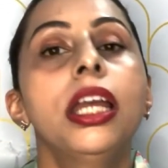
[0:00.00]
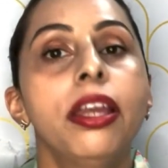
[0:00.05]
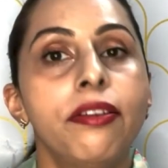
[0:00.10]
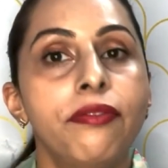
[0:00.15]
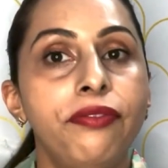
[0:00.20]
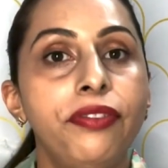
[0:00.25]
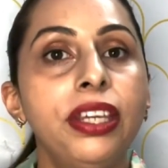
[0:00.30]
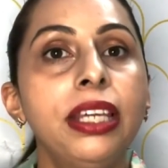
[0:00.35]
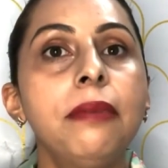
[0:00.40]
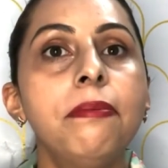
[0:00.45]

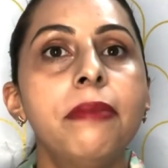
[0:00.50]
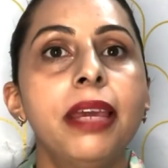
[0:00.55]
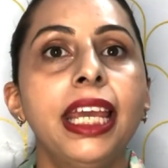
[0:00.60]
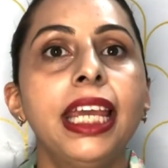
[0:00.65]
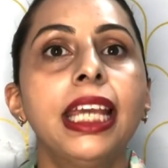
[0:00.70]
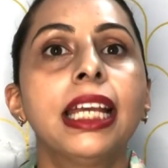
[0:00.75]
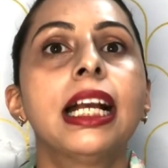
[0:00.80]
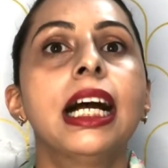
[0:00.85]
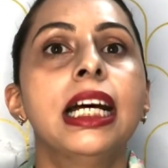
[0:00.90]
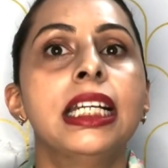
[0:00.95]
We
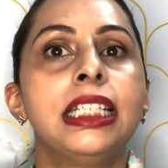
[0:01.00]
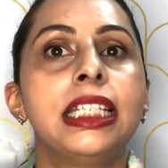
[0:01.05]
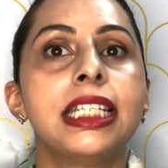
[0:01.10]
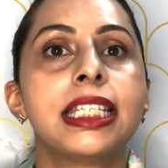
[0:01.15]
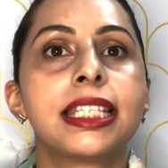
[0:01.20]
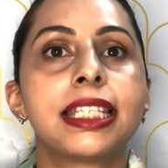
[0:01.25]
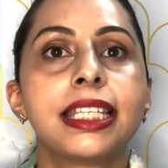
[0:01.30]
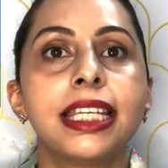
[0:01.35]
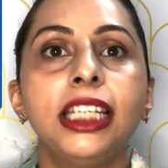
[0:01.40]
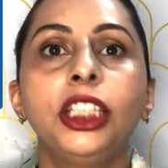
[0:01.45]
make a
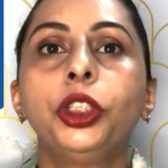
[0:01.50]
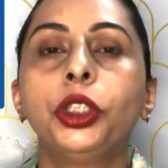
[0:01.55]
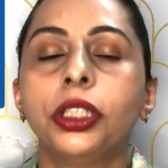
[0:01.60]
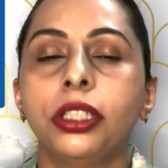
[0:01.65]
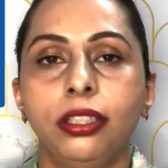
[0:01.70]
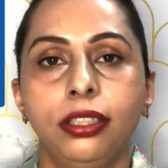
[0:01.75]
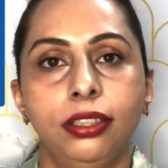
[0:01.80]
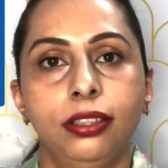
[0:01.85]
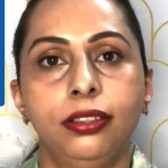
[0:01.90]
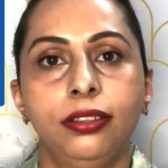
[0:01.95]

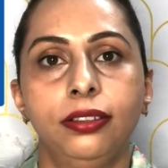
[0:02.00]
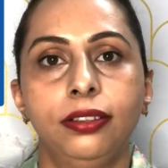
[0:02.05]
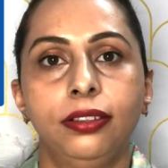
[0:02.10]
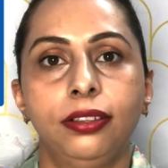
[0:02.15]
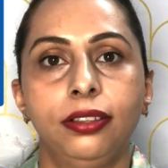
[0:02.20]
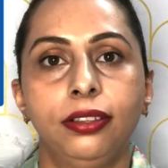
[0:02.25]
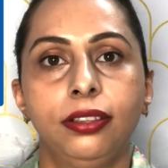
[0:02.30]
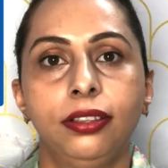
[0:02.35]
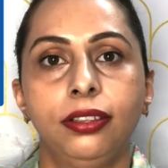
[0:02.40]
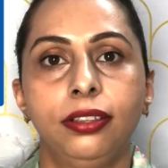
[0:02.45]
decision.
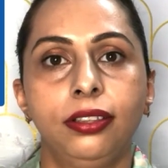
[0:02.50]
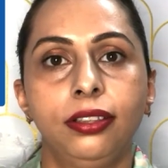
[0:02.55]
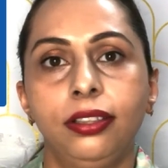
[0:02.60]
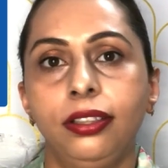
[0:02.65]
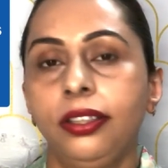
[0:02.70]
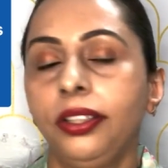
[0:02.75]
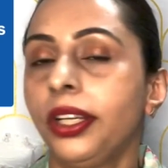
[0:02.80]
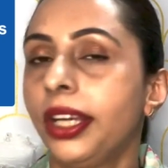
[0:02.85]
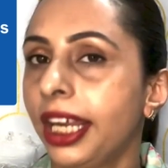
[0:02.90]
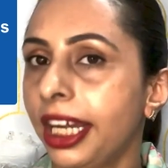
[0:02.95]

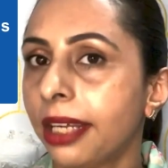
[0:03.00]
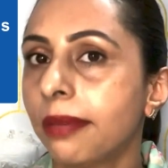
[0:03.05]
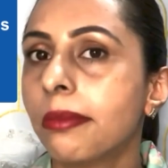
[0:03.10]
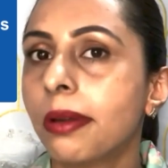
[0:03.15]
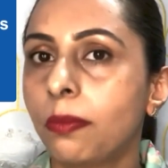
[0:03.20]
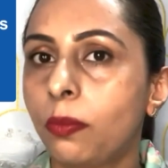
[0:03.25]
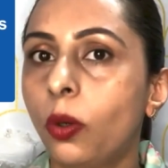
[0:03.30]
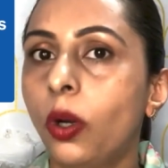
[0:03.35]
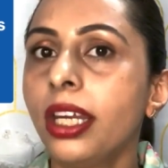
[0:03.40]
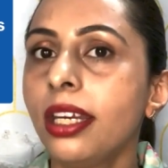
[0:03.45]
You getting my
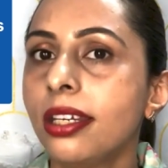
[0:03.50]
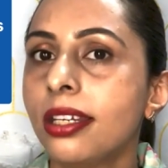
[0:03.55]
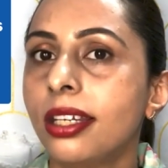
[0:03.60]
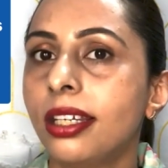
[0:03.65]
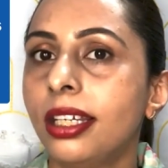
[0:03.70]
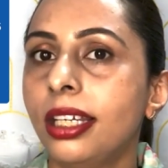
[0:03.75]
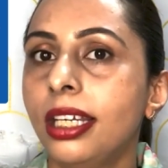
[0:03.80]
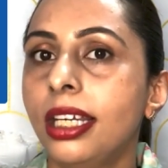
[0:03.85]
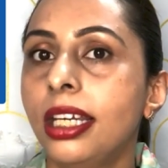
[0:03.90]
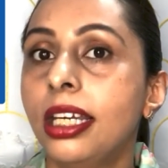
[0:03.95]
point?
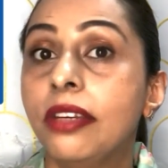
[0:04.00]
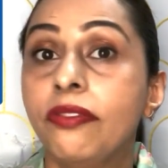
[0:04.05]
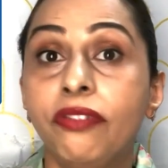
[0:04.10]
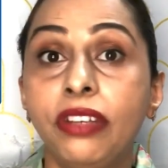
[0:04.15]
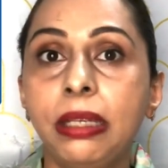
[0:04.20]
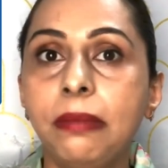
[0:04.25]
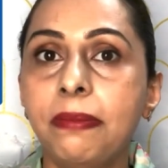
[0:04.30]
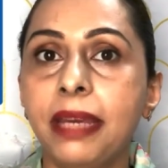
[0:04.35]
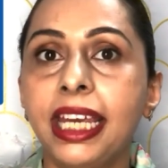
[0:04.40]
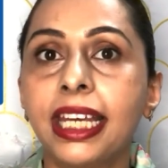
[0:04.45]
We
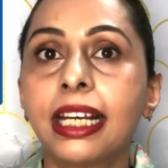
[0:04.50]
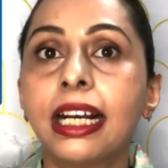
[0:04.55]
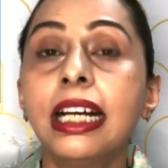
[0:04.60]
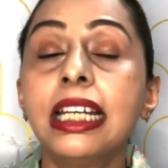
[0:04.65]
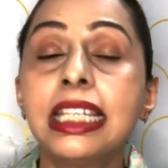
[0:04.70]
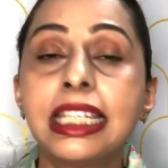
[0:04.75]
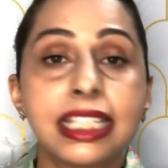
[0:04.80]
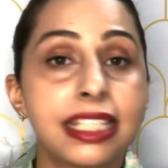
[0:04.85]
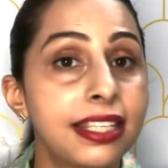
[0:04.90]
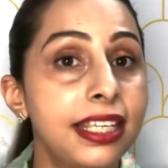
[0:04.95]
make a
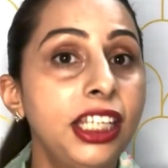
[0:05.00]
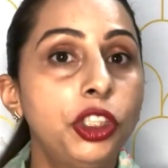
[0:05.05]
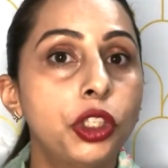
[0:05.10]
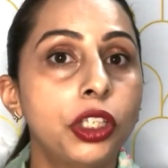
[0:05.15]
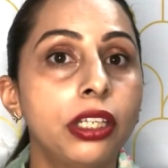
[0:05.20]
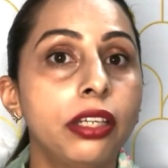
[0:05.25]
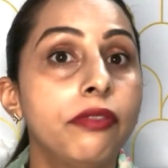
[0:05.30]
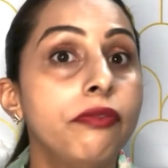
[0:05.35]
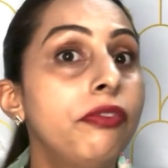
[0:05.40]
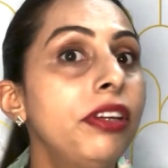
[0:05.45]

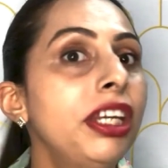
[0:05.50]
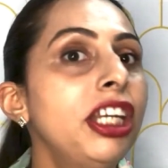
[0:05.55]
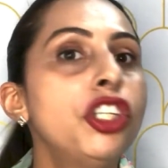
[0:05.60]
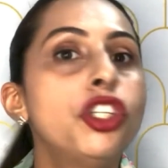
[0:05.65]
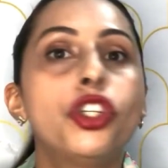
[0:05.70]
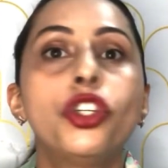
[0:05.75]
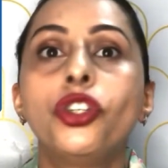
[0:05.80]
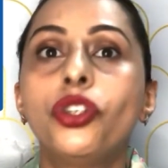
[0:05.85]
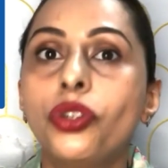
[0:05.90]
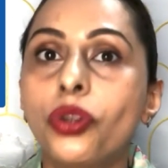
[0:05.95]
decision. We
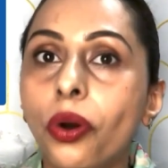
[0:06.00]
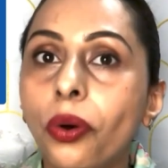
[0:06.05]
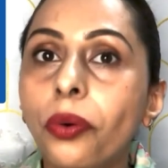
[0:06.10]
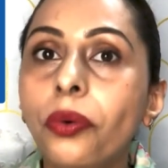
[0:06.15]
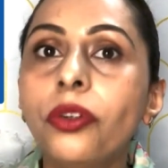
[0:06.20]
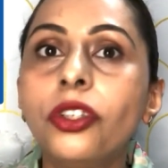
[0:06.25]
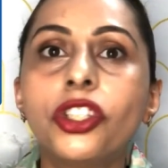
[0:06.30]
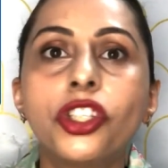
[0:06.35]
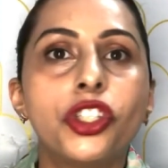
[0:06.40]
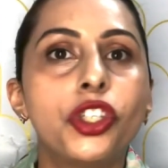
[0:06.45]

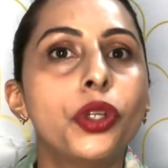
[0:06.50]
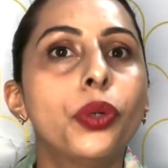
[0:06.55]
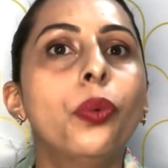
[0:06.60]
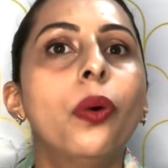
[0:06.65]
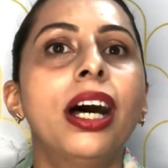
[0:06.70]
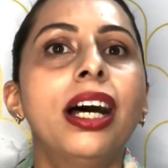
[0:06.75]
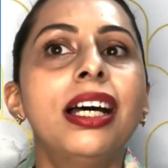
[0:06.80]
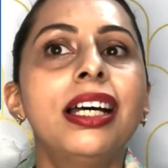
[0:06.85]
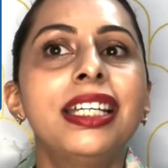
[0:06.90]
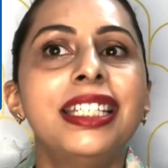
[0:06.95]
don't do
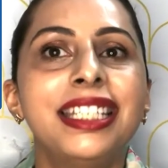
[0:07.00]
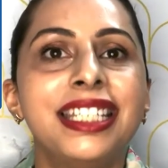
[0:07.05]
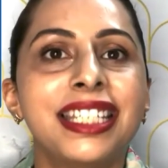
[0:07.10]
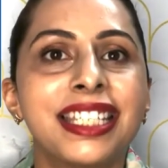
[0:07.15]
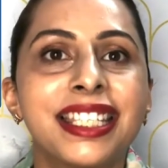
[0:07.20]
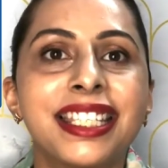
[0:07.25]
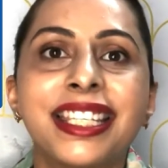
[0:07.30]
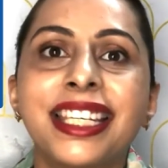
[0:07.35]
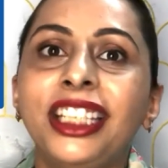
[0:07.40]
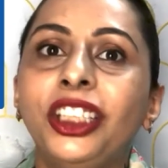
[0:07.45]
a
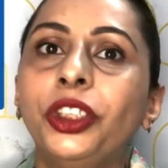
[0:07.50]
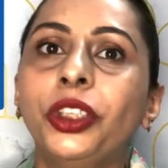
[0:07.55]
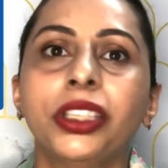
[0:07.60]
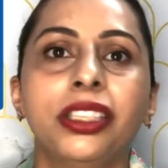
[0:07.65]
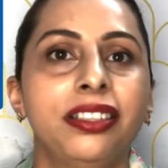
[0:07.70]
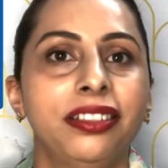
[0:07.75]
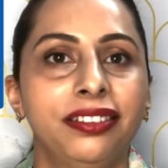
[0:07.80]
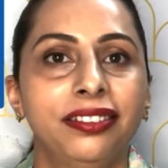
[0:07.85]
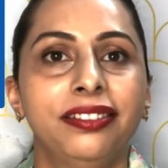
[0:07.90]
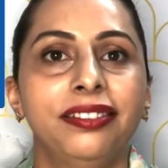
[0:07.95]

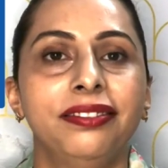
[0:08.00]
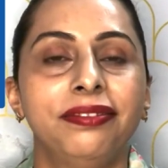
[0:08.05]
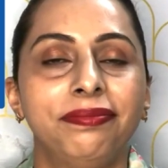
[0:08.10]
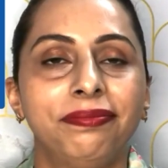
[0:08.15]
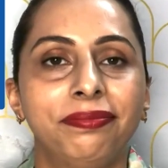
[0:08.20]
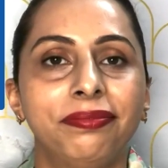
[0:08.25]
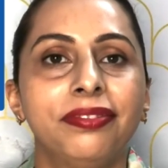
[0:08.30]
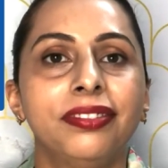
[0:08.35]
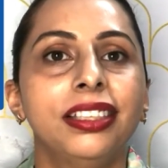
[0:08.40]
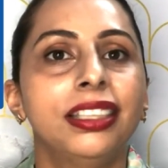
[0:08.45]
decision.
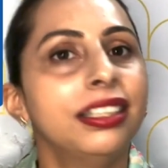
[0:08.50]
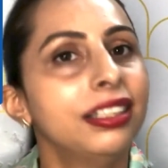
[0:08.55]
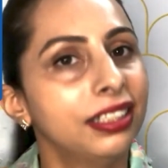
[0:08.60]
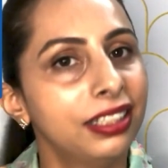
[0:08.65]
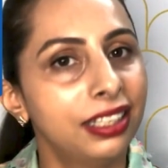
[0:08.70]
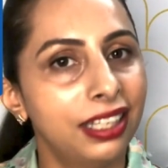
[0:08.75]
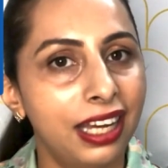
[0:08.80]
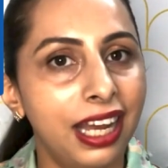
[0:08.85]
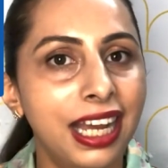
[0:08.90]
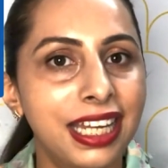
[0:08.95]

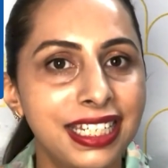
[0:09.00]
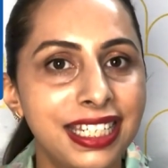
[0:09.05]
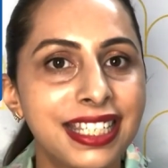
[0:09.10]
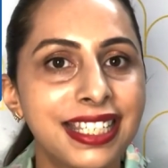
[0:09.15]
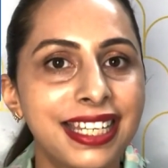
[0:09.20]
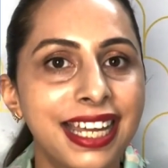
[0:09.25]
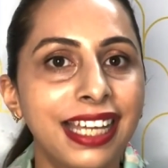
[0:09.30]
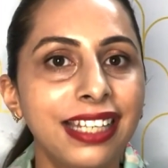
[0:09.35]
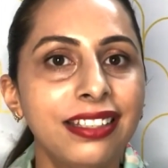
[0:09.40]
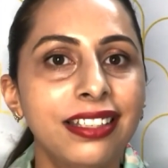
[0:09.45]

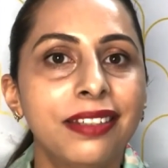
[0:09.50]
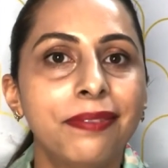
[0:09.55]
Understand?